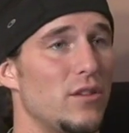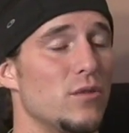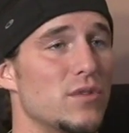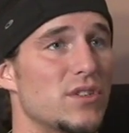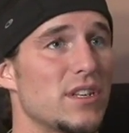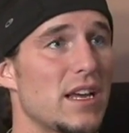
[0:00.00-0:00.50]

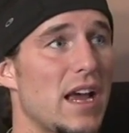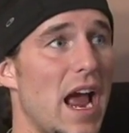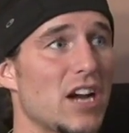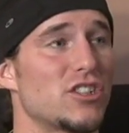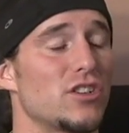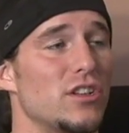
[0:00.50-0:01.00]

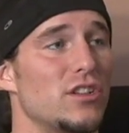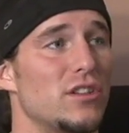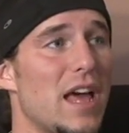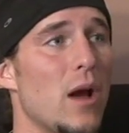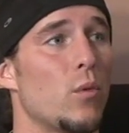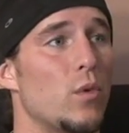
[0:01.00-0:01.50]

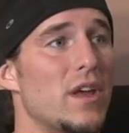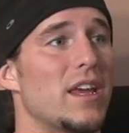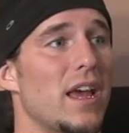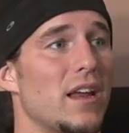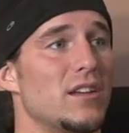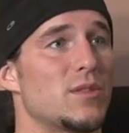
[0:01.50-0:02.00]
That
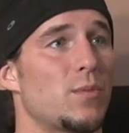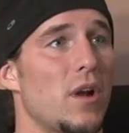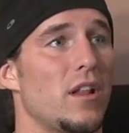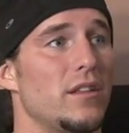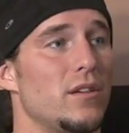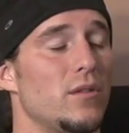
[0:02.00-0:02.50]
weekend is
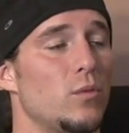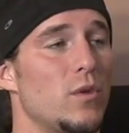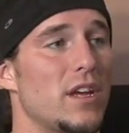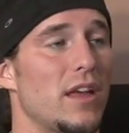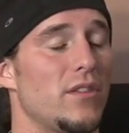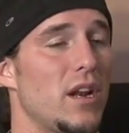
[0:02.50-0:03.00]
probably the
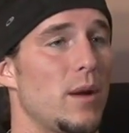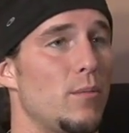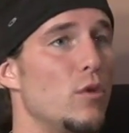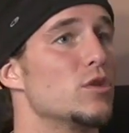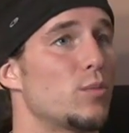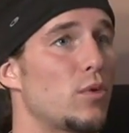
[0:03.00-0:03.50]
weekend that I'm
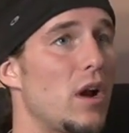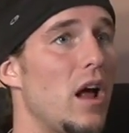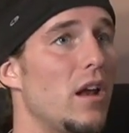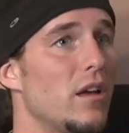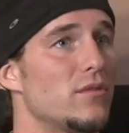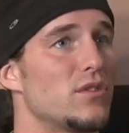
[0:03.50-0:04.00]
most
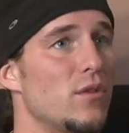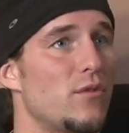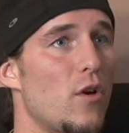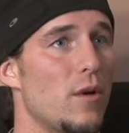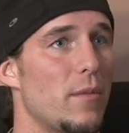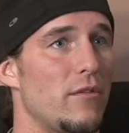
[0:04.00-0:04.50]
proud of so
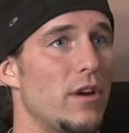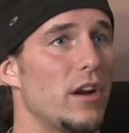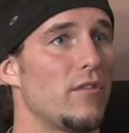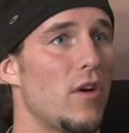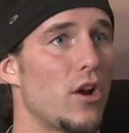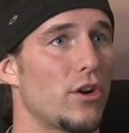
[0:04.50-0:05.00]
far in my Ring
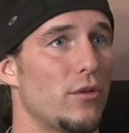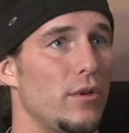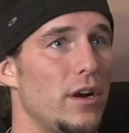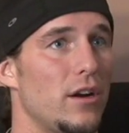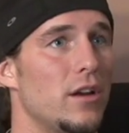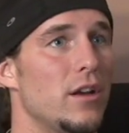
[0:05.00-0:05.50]
of Honor
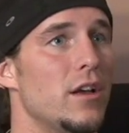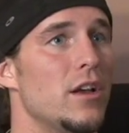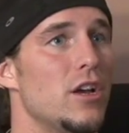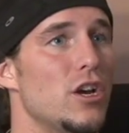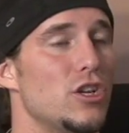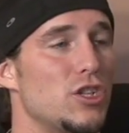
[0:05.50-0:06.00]
career,
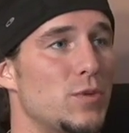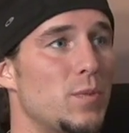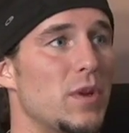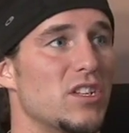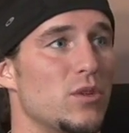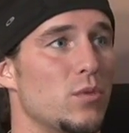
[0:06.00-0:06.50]
just
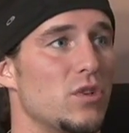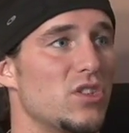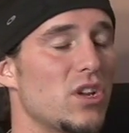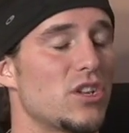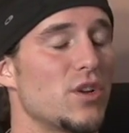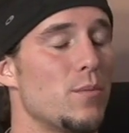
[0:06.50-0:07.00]
because it was
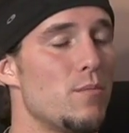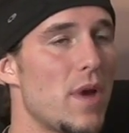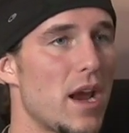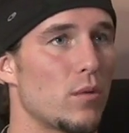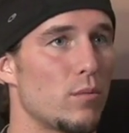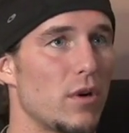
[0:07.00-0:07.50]
such a
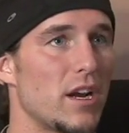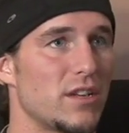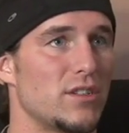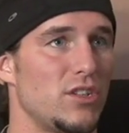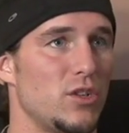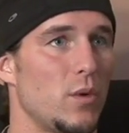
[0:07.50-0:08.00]
make or break
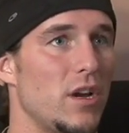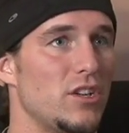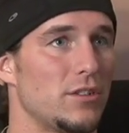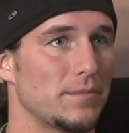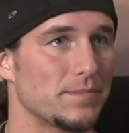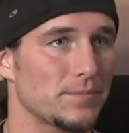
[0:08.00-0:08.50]

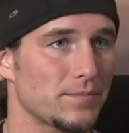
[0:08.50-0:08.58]
situation.